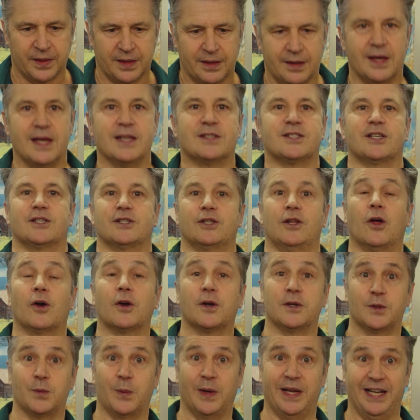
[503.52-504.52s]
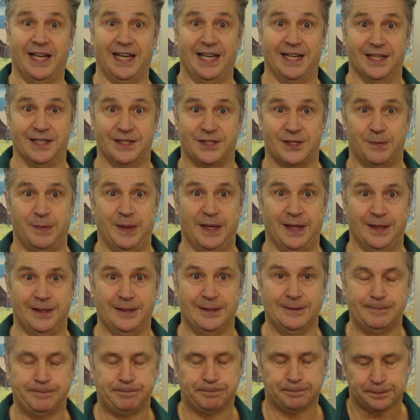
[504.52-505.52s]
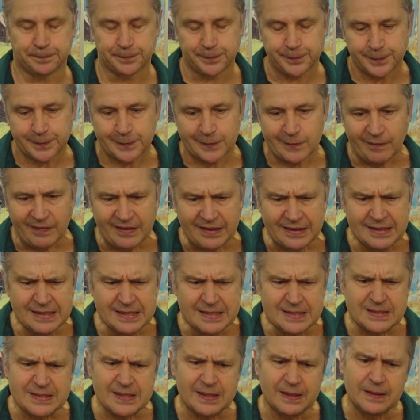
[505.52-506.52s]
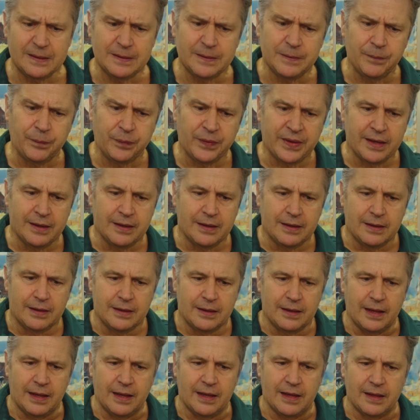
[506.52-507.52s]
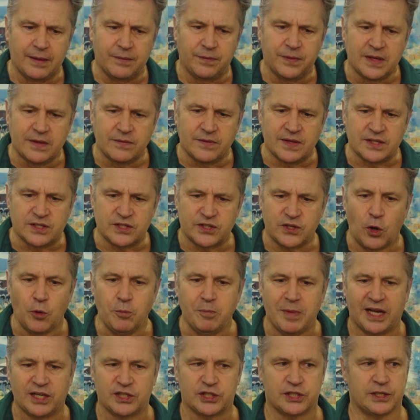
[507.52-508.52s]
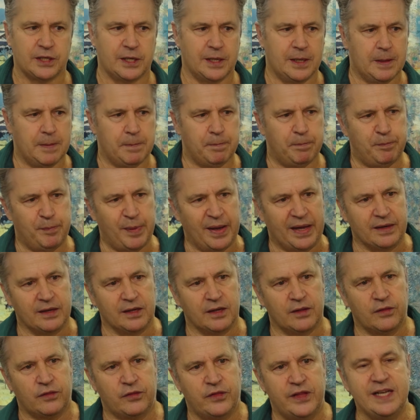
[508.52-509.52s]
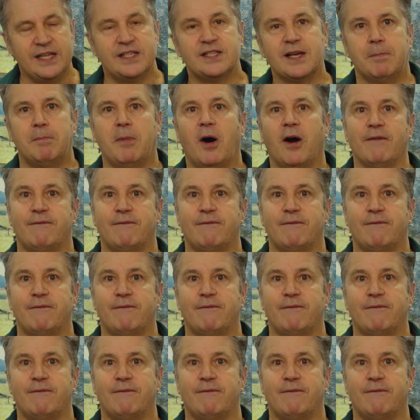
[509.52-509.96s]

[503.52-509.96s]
It's as long as we need it to be. So there's so much, but these are my